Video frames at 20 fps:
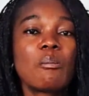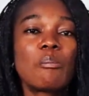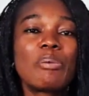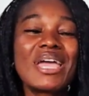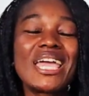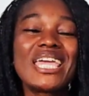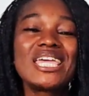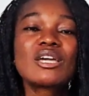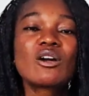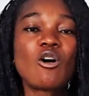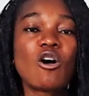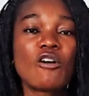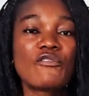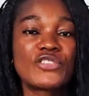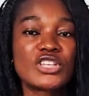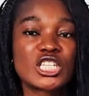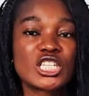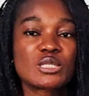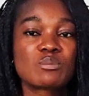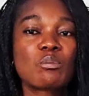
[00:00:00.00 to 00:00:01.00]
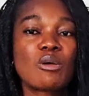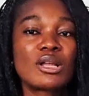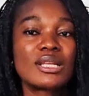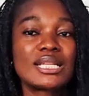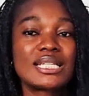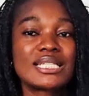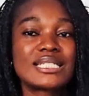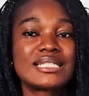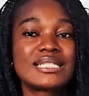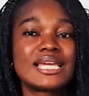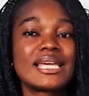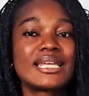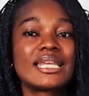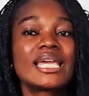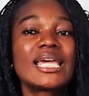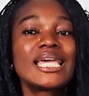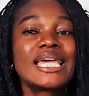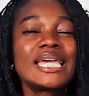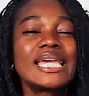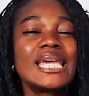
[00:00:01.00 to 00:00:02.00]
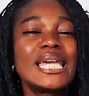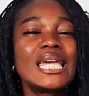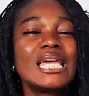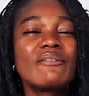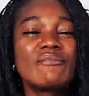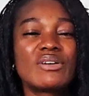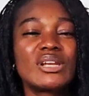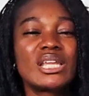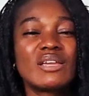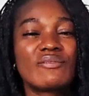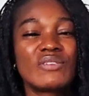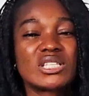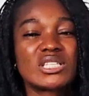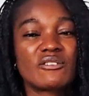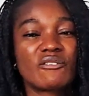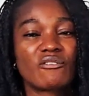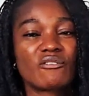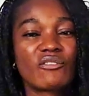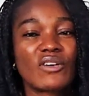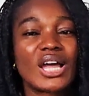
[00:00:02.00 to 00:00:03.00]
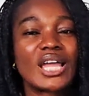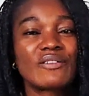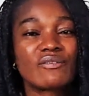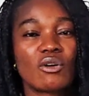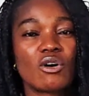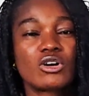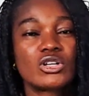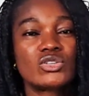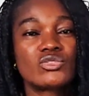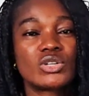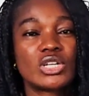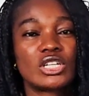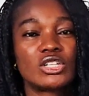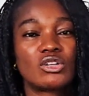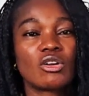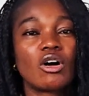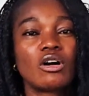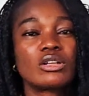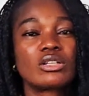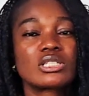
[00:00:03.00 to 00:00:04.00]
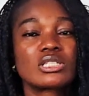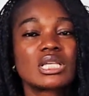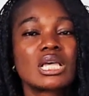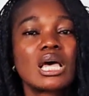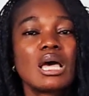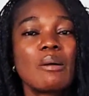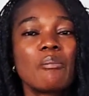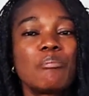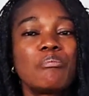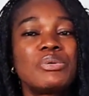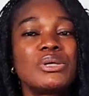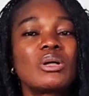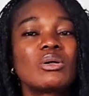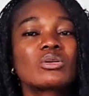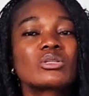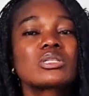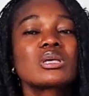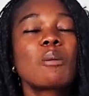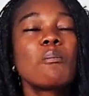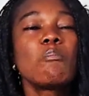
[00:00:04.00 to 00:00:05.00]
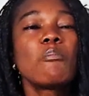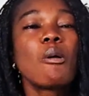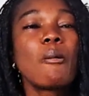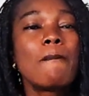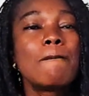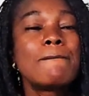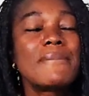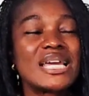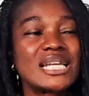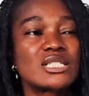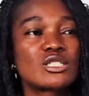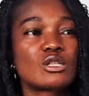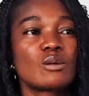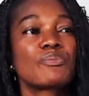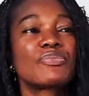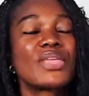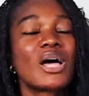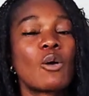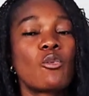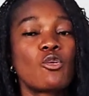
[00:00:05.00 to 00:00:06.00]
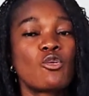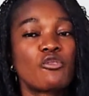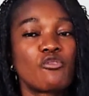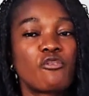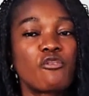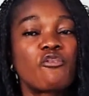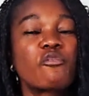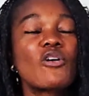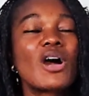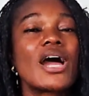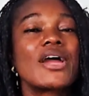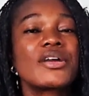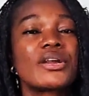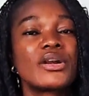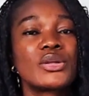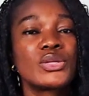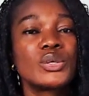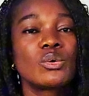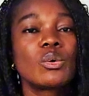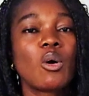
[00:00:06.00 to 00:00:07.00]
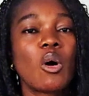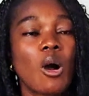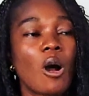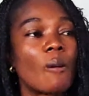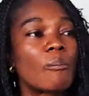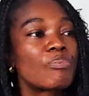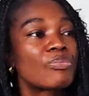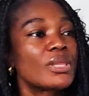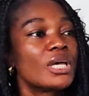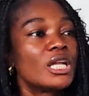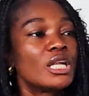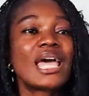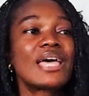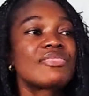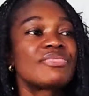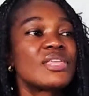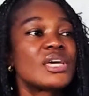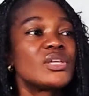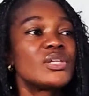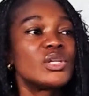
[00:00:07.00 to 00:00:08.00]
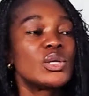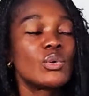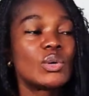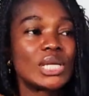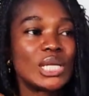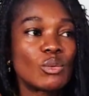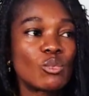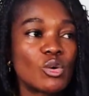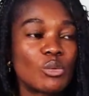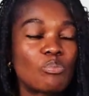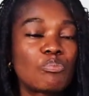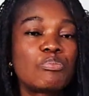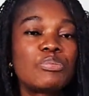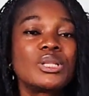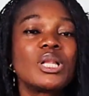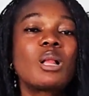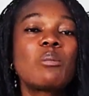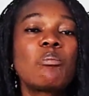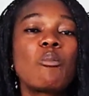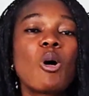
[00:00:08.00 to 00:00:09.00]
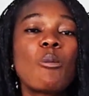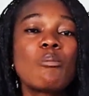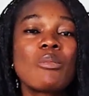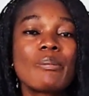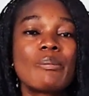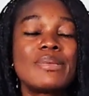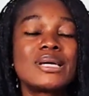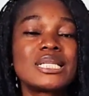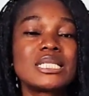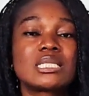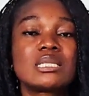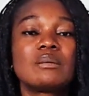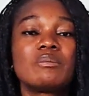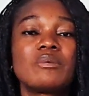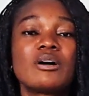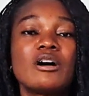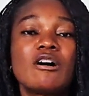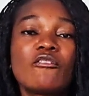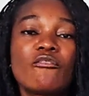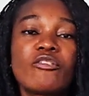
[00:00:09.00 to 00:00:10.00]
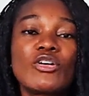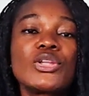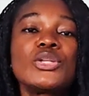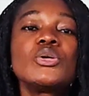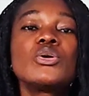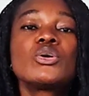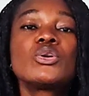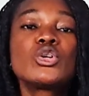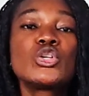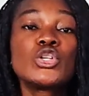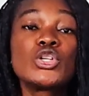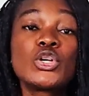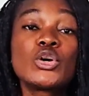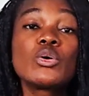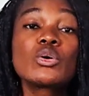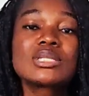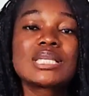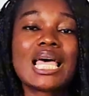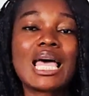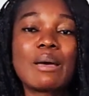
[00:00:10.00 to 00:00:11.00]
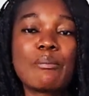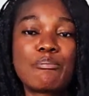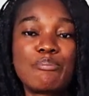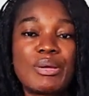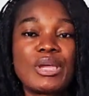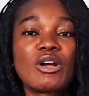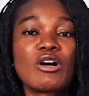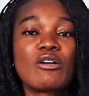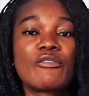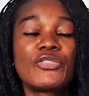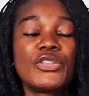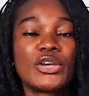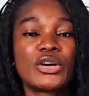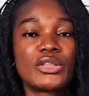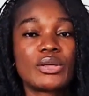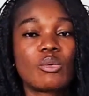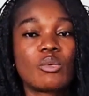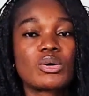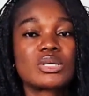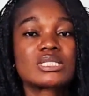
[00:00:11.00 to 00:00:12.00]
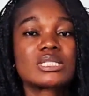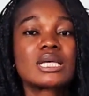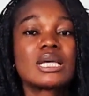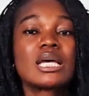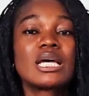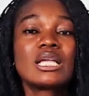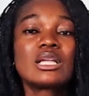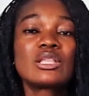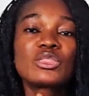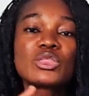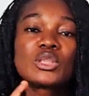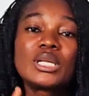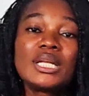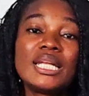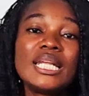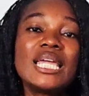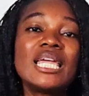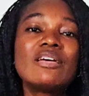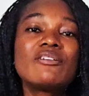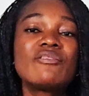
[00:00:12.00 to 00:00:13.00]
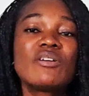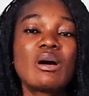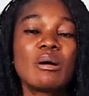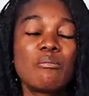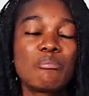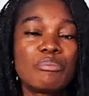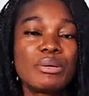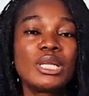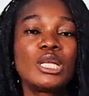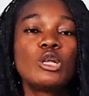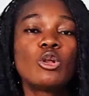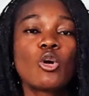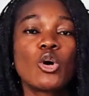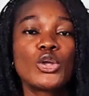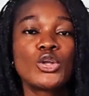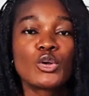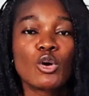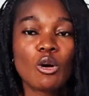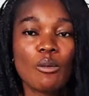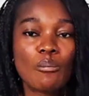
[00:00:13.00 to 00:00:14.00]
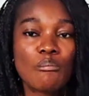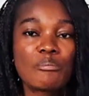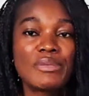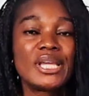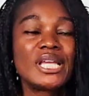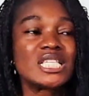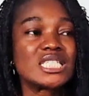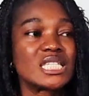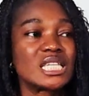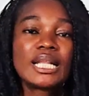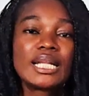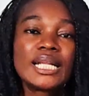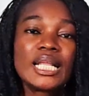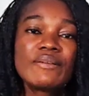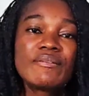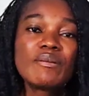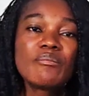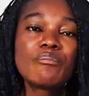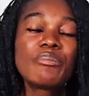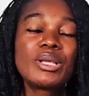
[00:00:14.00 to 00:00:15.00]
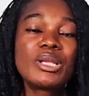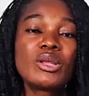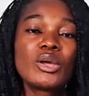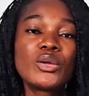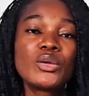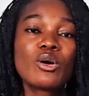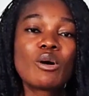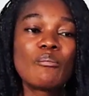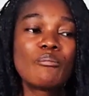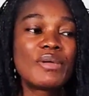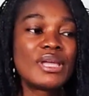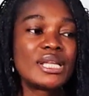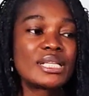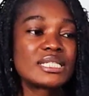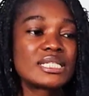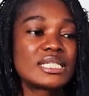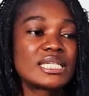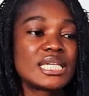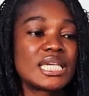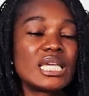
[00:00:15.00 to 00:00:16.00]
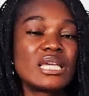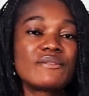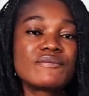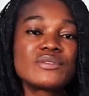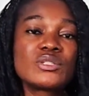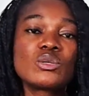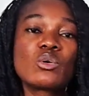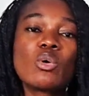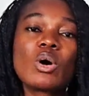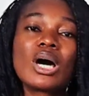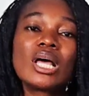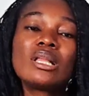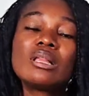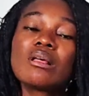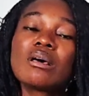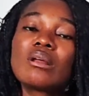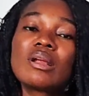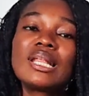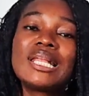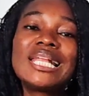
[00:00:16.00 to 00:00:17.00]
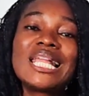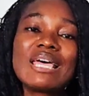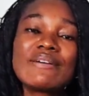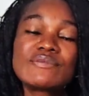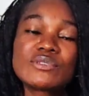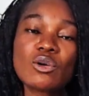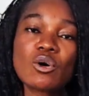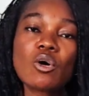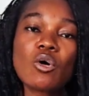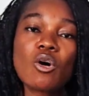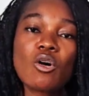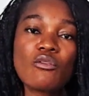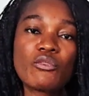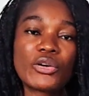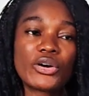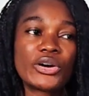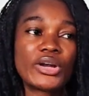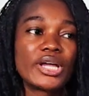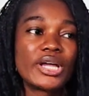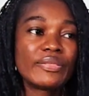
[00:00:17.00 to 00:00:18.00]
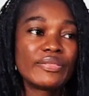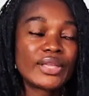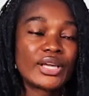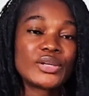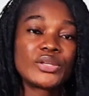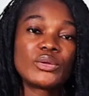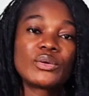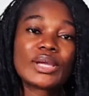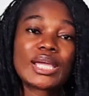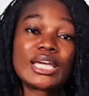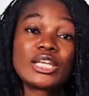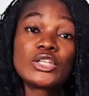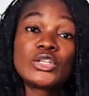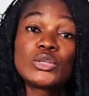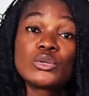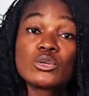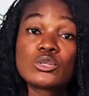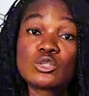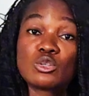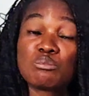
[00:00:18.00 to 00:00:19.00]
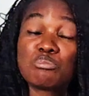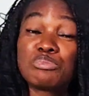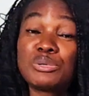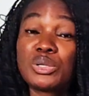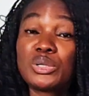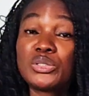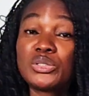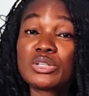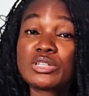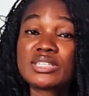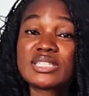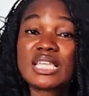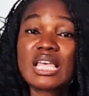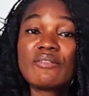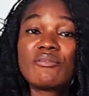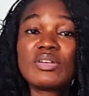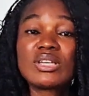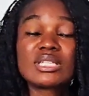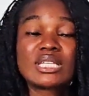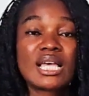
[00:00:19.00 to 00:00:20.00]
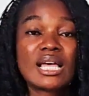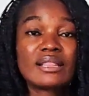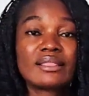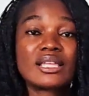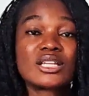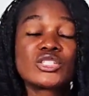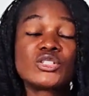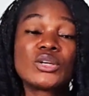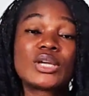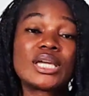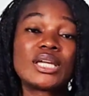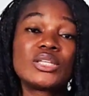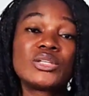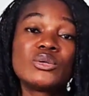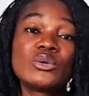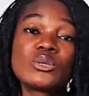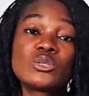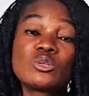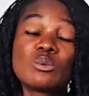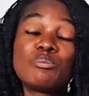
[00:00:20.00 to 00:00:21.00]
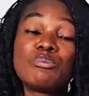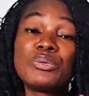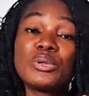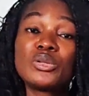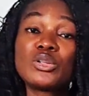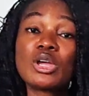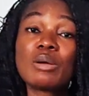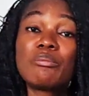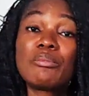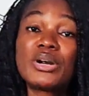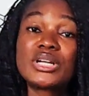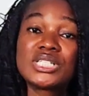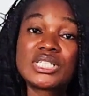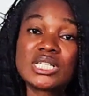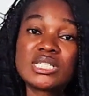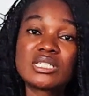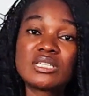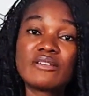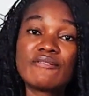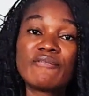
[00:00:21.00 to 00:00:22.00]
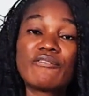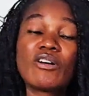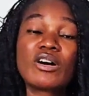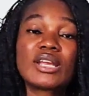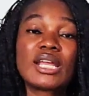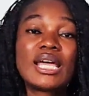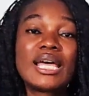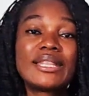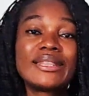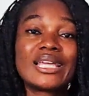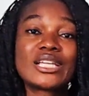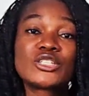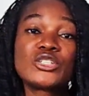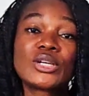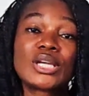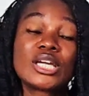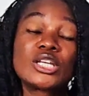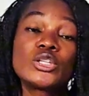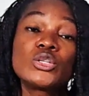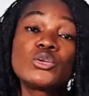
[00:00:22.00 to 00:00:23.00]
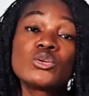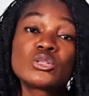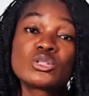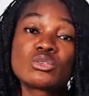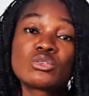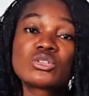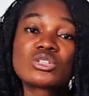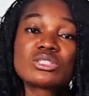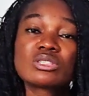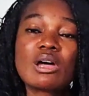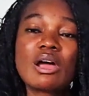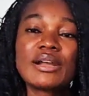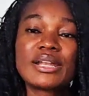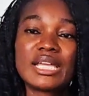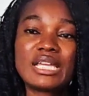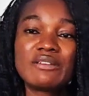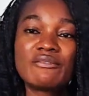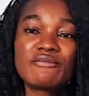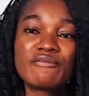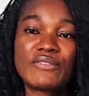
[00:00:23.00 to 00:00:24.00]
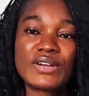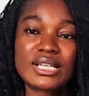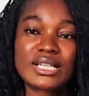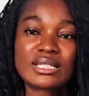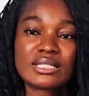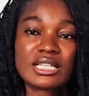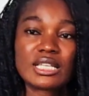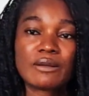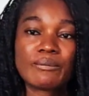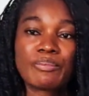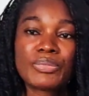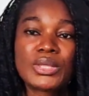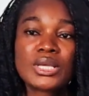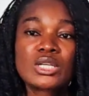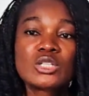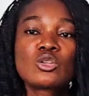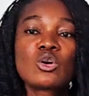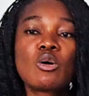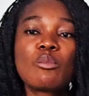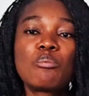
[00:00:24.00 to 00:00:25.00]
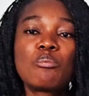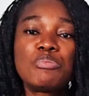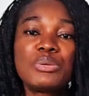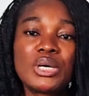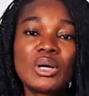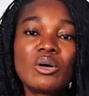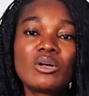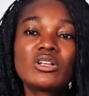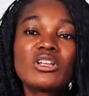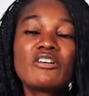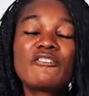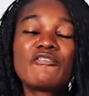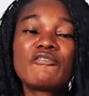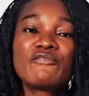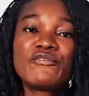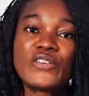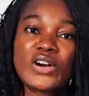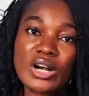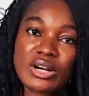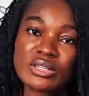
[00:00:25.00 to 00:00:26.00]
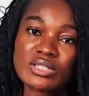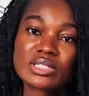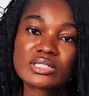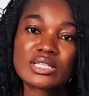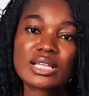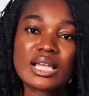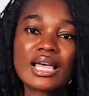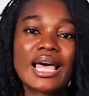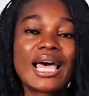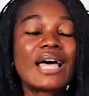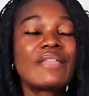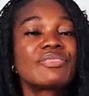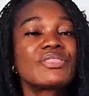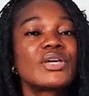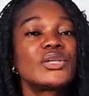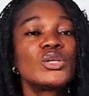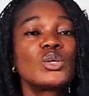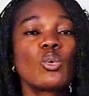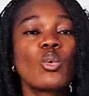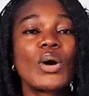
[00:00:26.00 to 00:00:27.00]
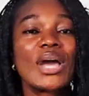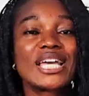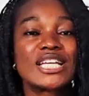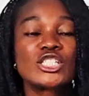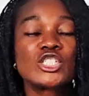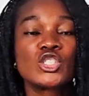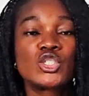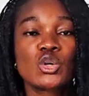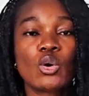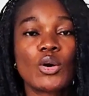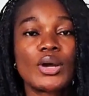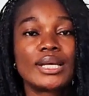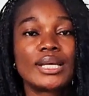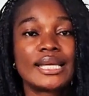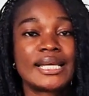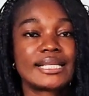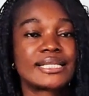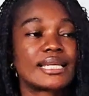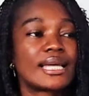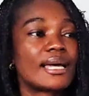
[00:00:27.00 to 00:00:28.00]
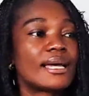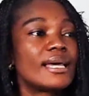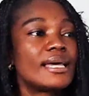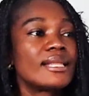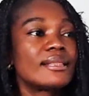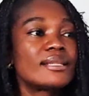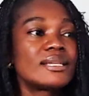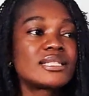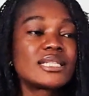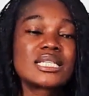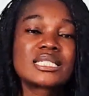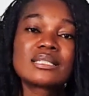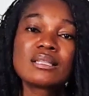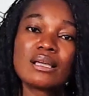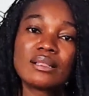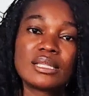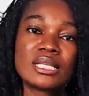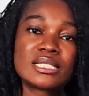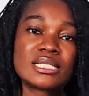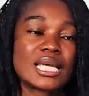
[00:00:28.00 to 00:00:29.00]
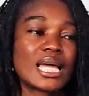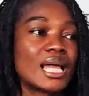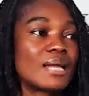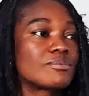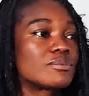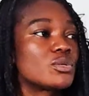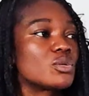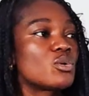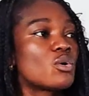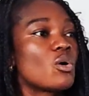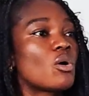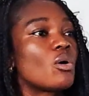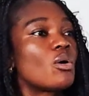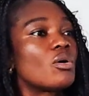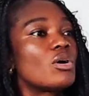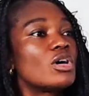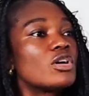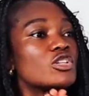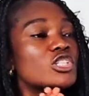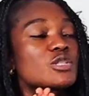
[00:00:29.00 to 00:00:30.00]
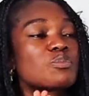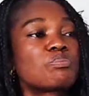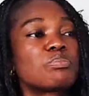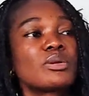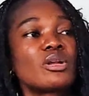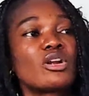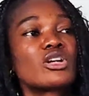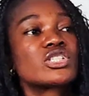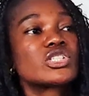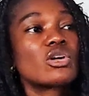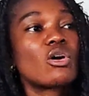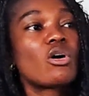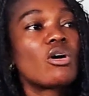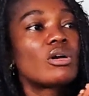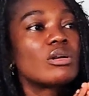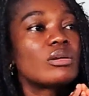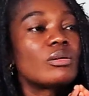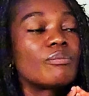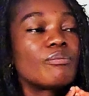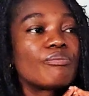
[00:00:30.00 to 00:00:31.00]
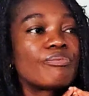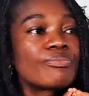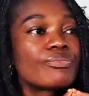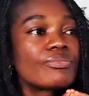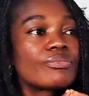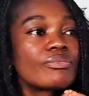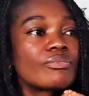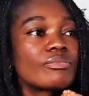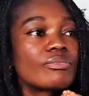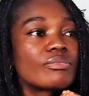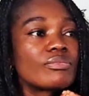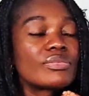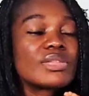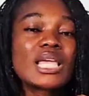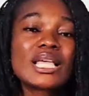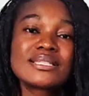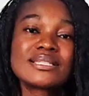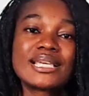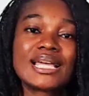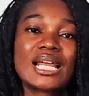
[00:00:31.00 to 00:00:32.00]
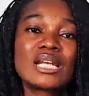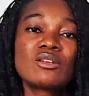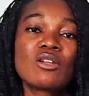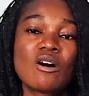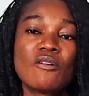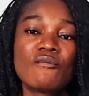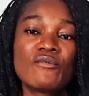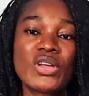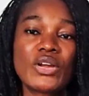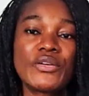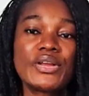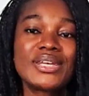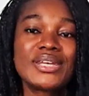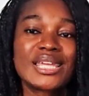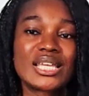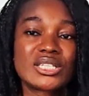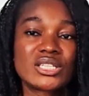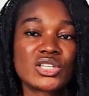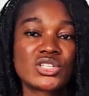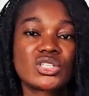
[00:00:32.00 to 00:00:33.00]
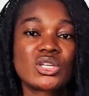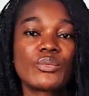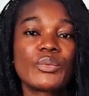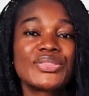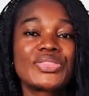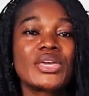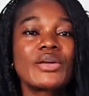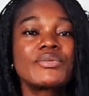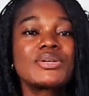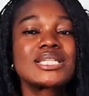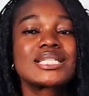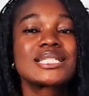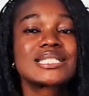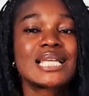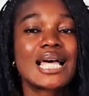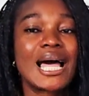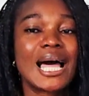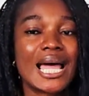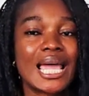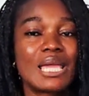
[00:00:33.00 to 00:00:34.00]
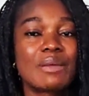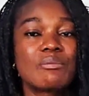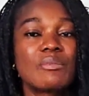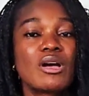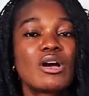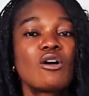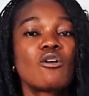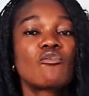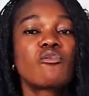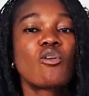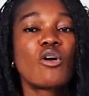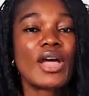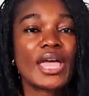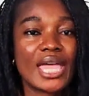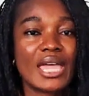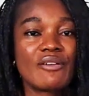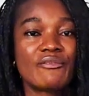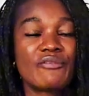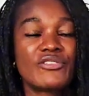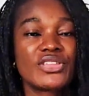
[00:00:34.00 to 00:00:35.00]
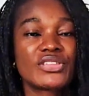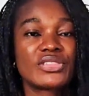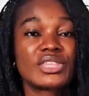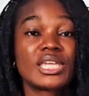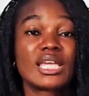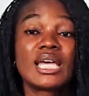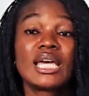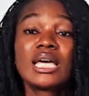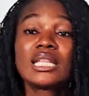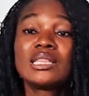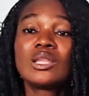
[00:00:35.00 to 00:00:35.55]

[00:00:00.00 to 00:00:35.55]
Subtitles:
Paying off the smallest debt, even if it's $500, builds momentum that would fire you up. And then it would build more momentum for you to use and pay off the other ones. Live below your means. Living below your means gives you a lot of leftover that you can use to build your savings, that you can use to build your emergency fund, that you can use to start investing. So build first and then you enjoy later. This is not the time to go splurge on things that are not very necessary. There is time for everything.